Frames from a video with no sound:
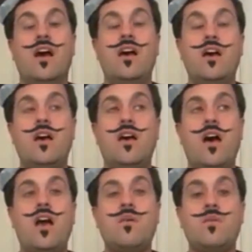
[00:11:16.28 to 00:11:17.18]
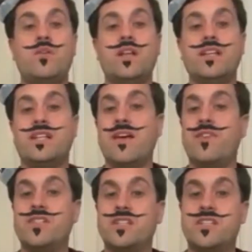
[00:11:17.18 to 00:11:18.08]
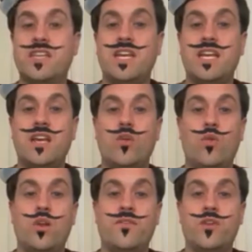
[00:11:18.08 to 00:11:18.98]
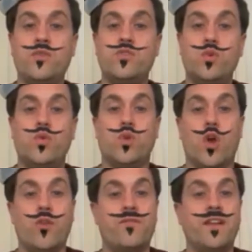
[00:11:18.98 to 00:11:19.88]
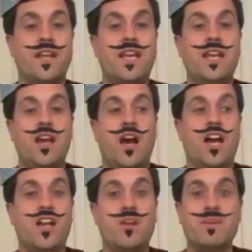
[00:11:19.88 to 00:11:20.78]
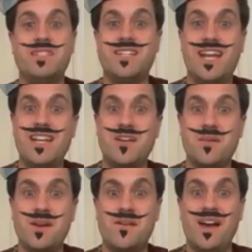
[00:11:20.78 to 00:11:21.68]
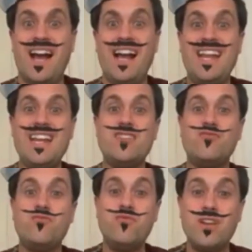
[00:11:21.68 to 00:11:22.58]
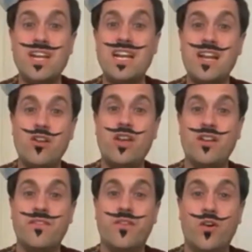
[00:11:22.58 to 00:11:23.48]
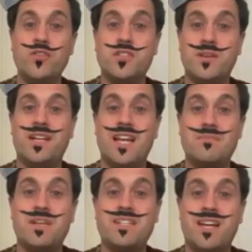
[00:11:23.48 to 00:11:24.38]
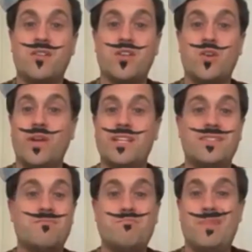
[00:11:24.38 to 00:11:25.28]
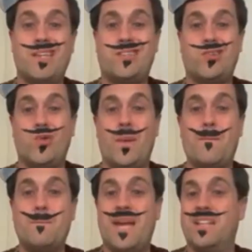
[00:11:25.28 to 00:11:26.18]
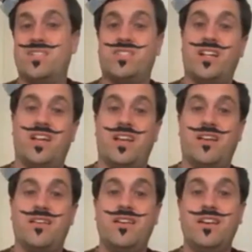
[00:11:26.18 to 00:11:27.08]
I will endeavour to see all of you soon, hopefully. I know Mr. Denyer will, and he is really looking forward to it, let me tell you. He's missed you immensely.